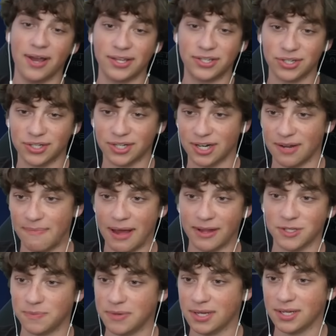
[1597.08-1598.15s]
it's just going to
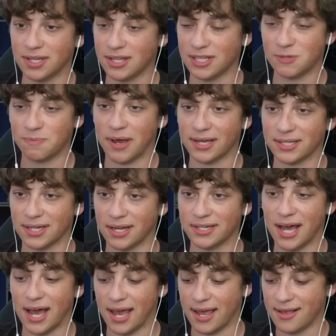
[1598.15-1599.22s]
bounce me into these spikes and I'll die.